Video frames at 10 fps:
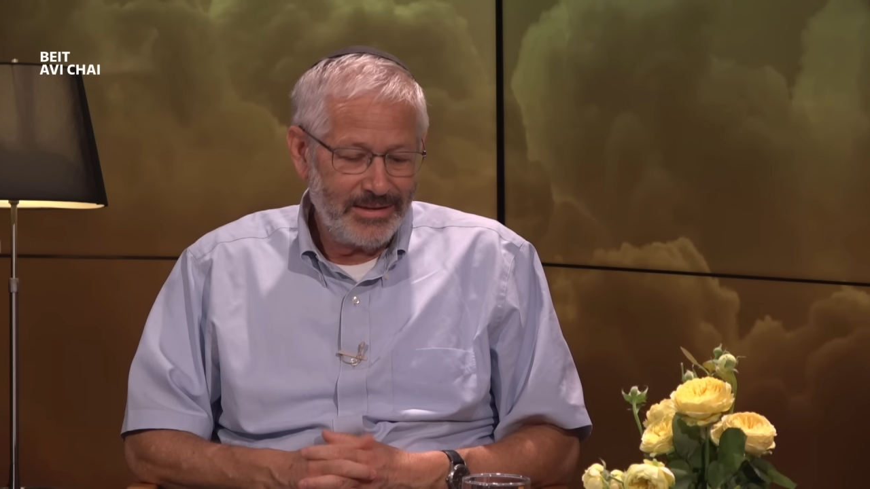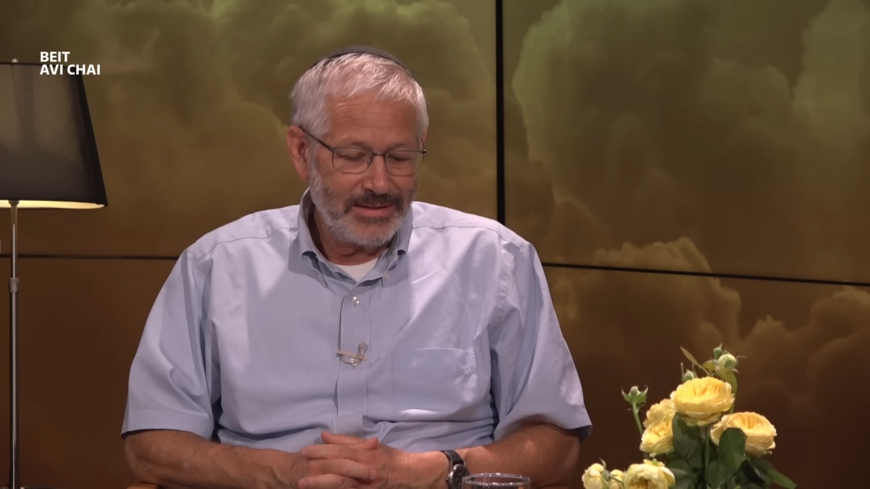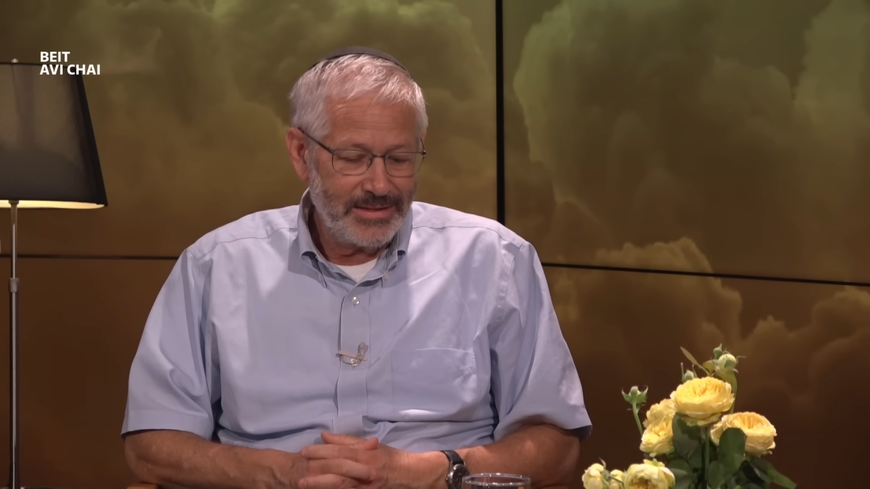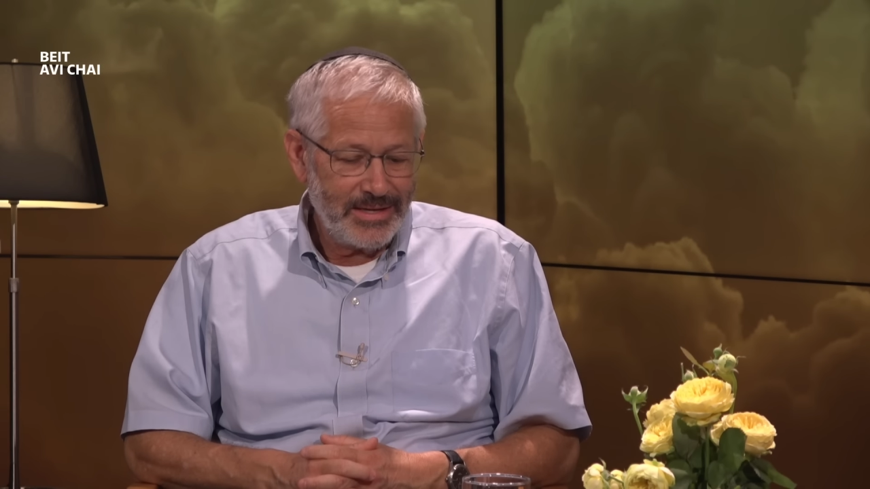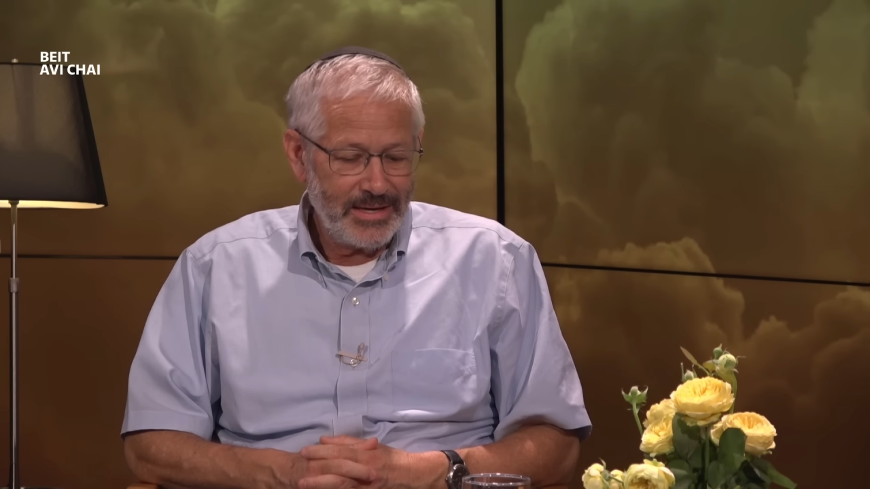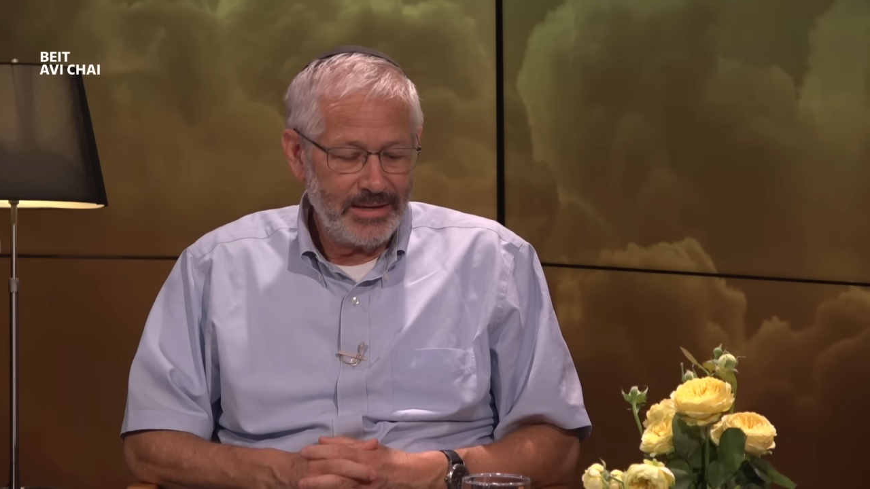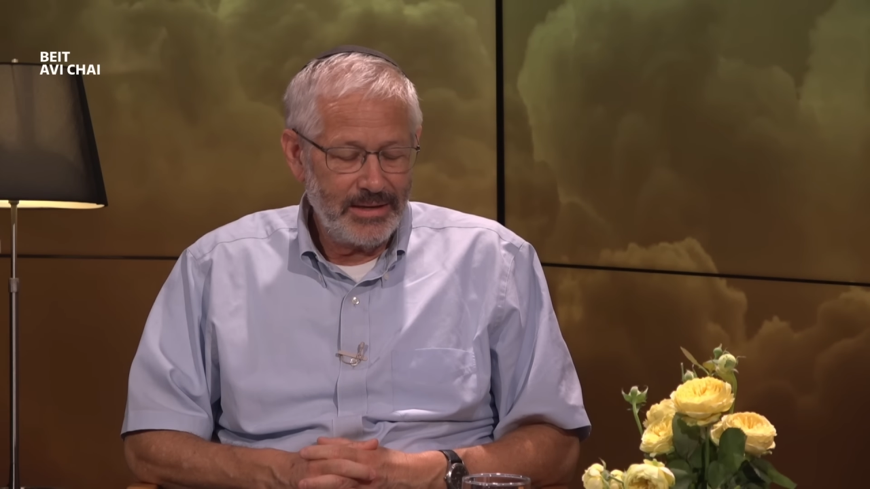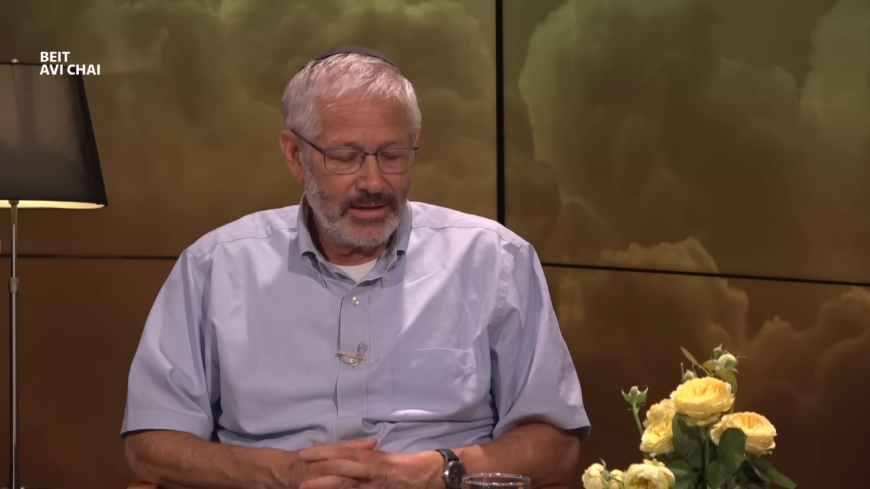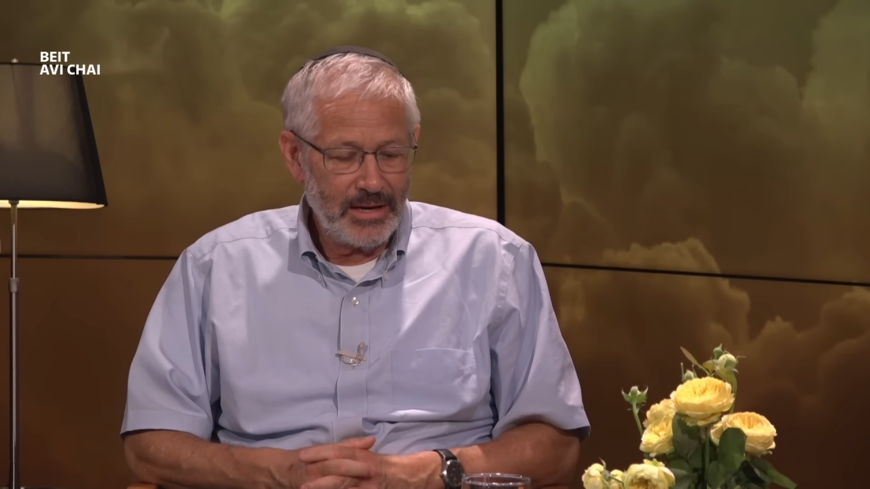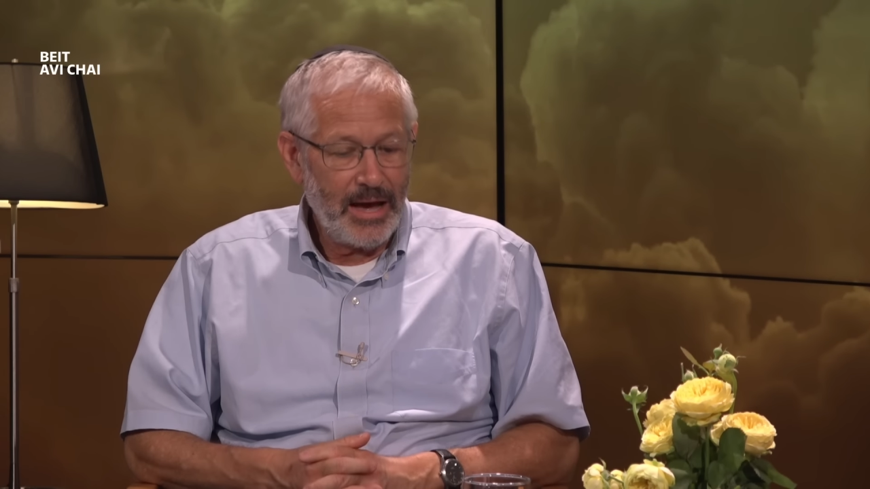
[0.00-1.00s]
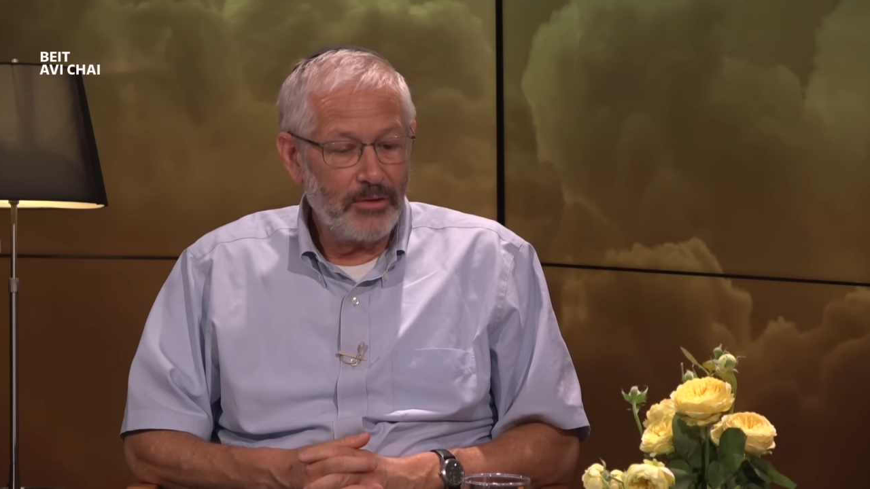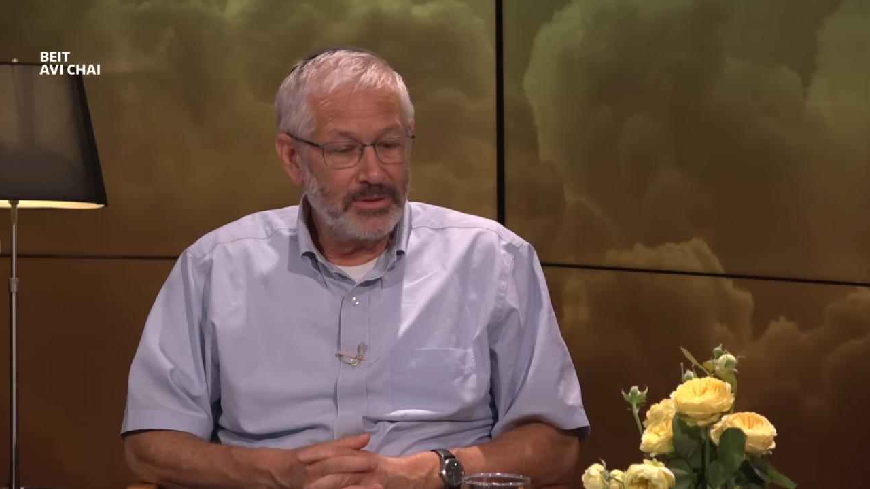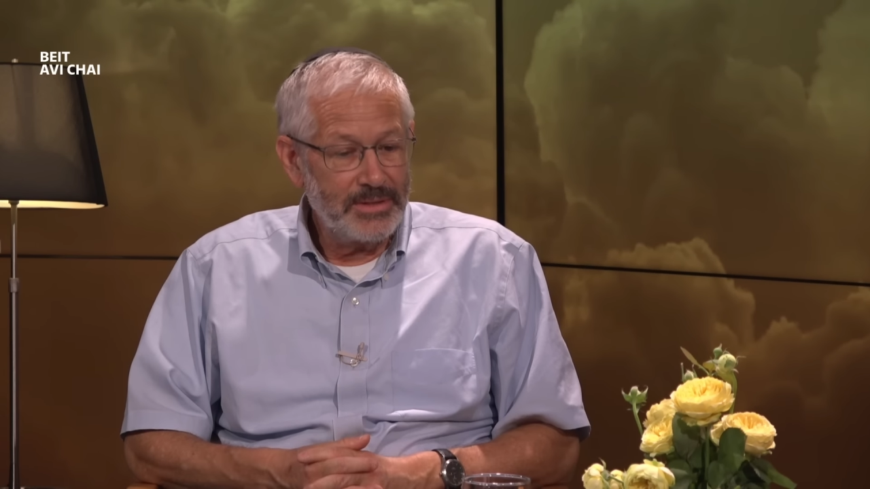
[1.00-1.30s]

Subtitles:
can take our